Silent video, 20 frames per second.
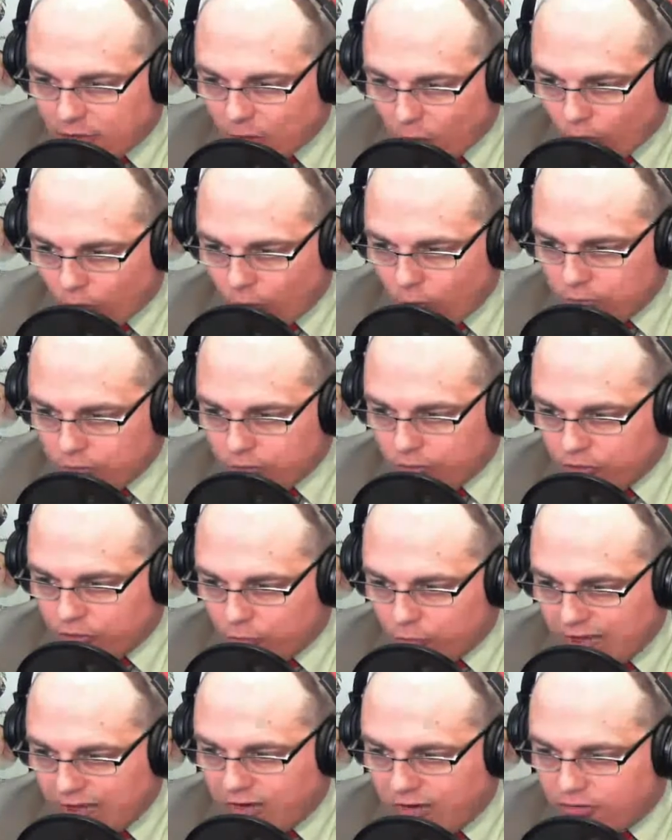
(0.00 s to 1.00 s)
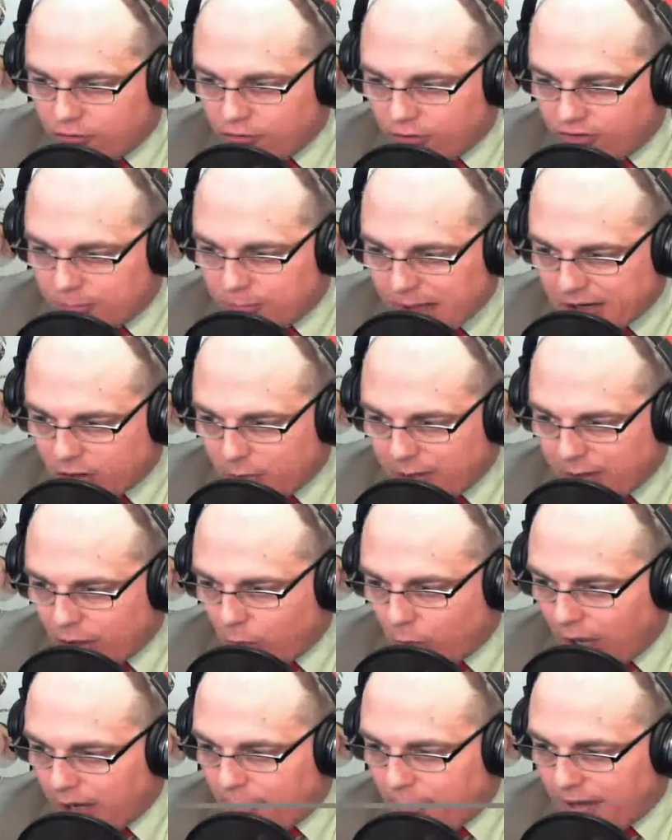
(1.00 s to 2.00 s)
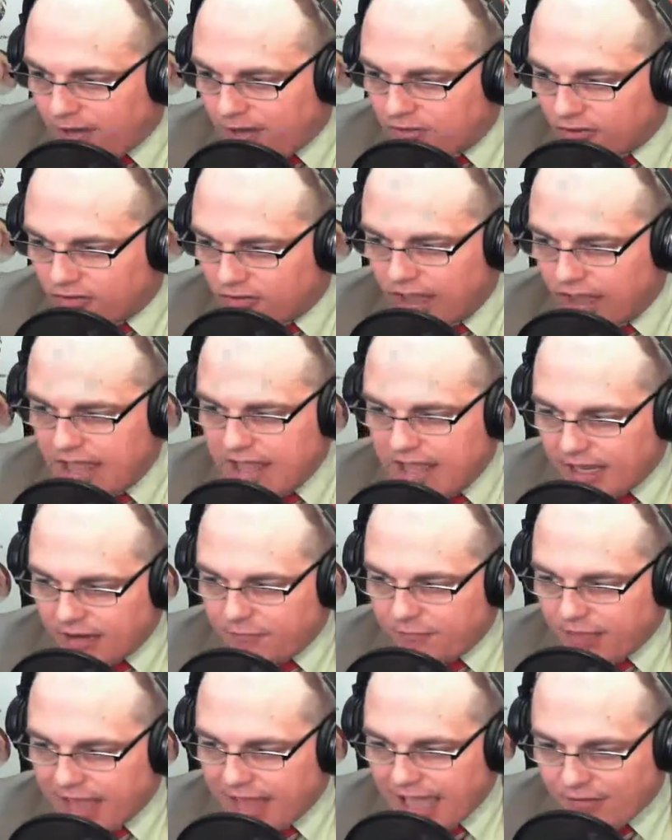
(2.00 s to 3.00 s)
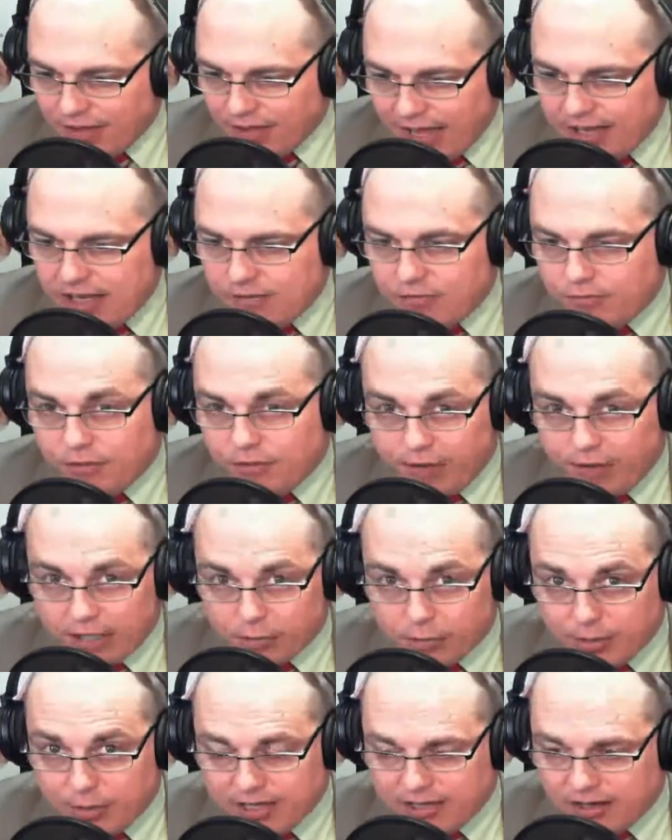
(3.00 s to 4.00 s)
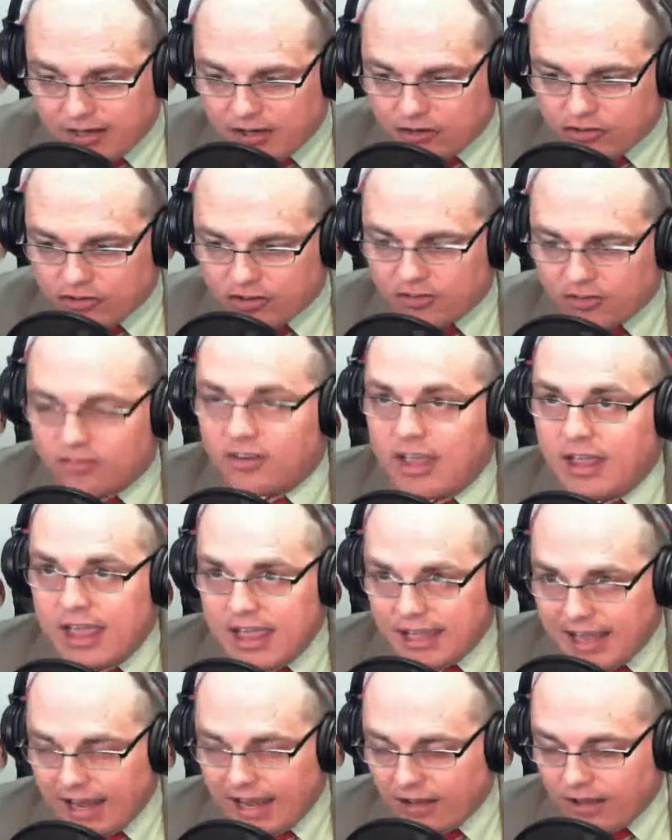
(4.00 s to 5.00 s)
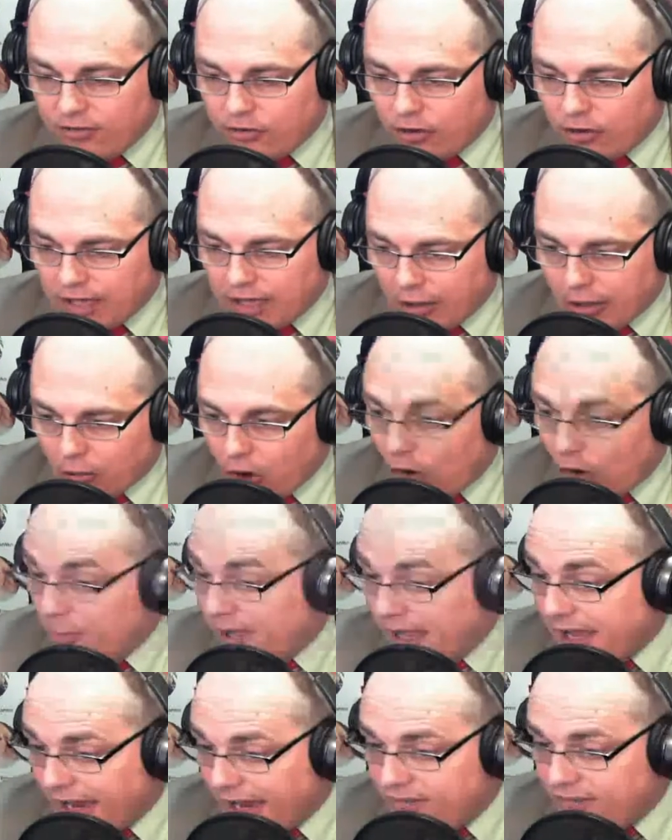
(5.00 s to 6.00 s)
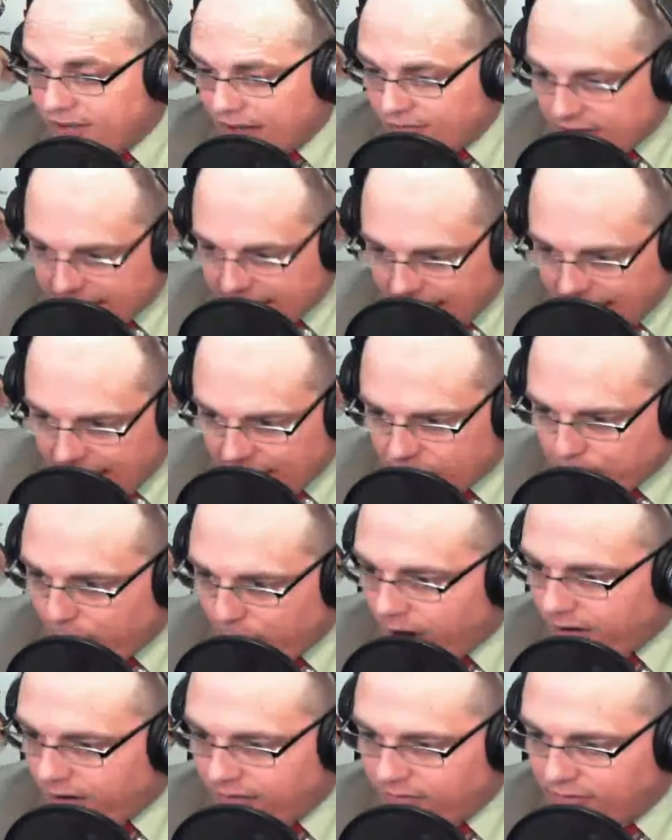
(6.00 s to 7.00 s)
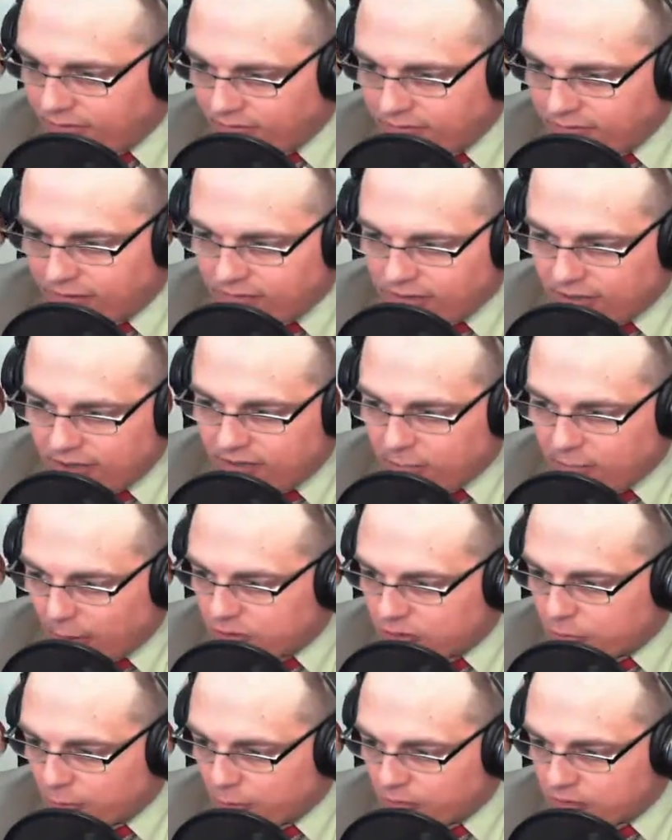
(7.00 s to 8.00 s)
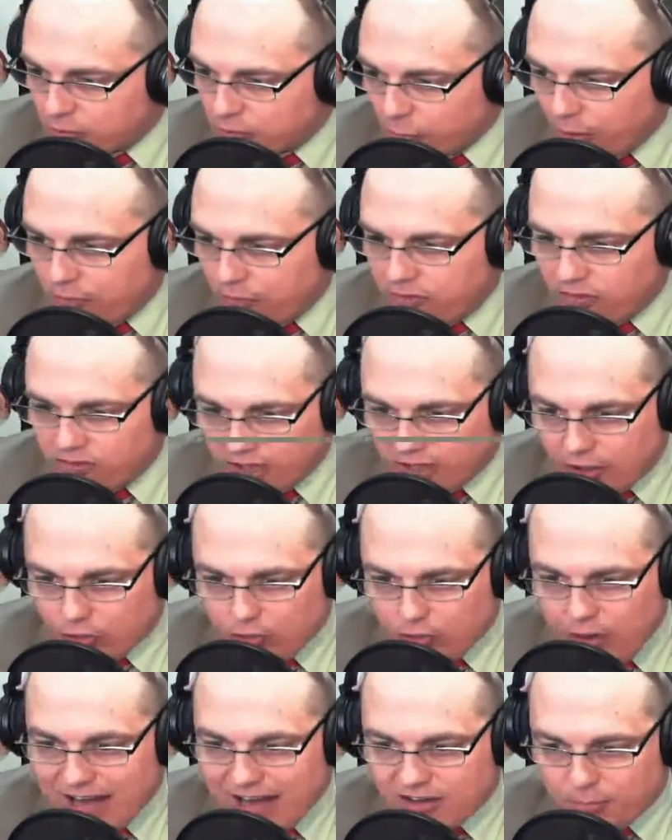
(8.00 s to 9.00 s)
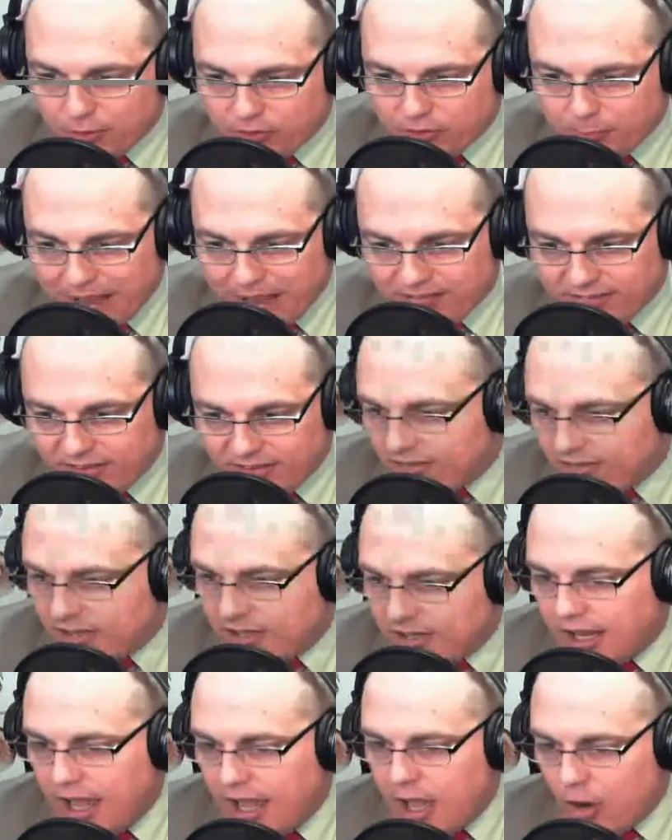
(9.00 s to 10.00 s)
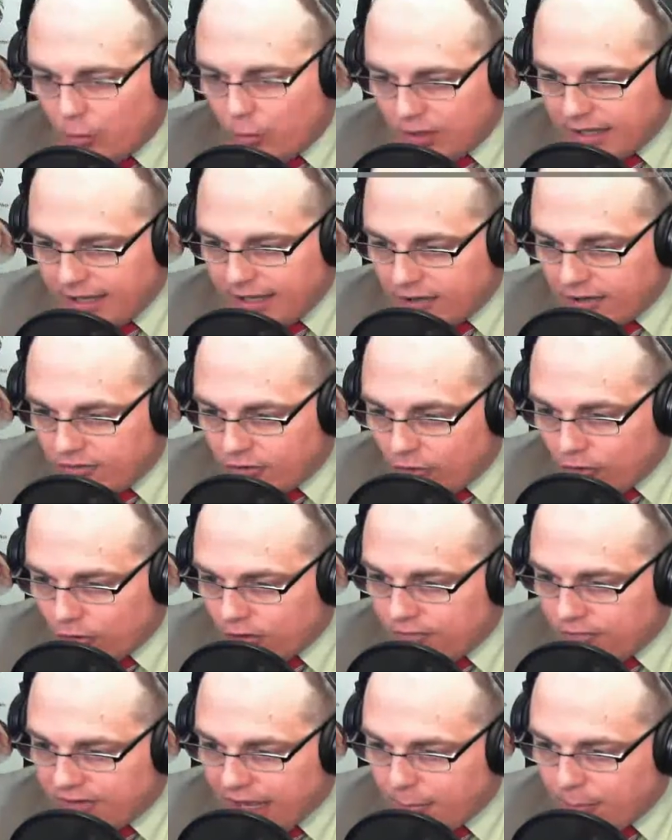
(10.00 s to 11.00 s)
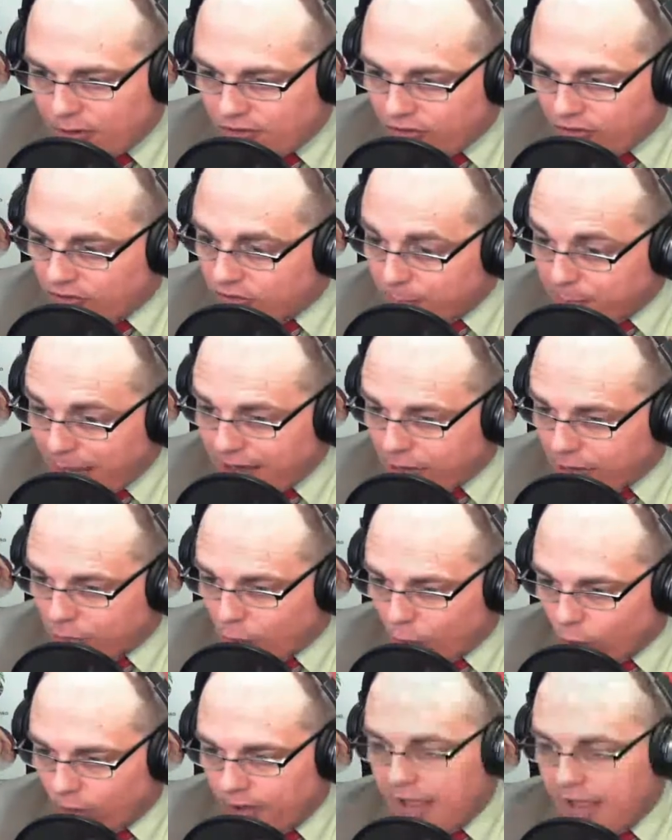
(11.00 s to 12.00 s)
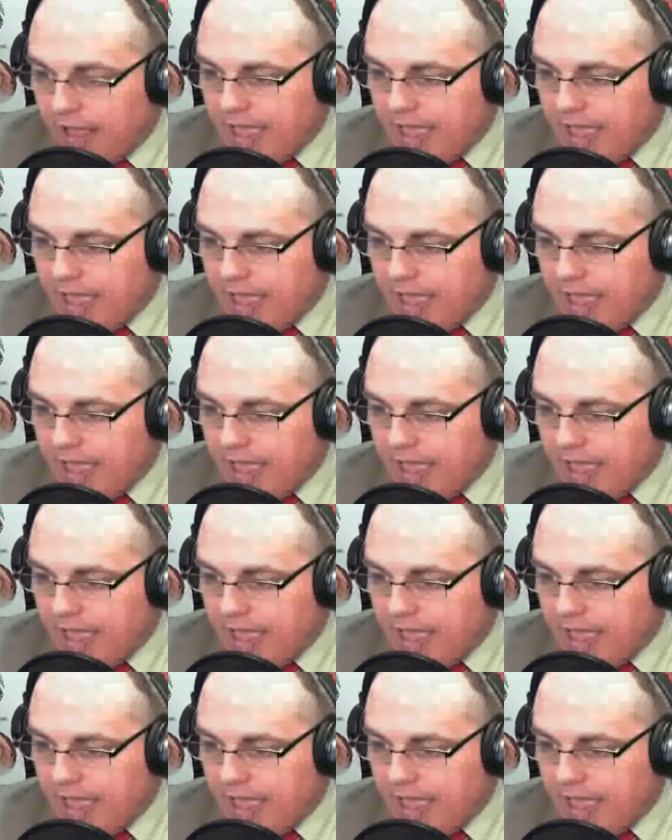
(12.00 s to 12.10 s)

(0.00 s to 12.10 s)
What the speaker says: or older to register as medical marijuana patients if they have any of the following conditions: cancer, glaucoma, HIV/AIDS, Parkinson's disease, multiple sclerosis, intractable spasticity related to nerve damage in the spinal cord,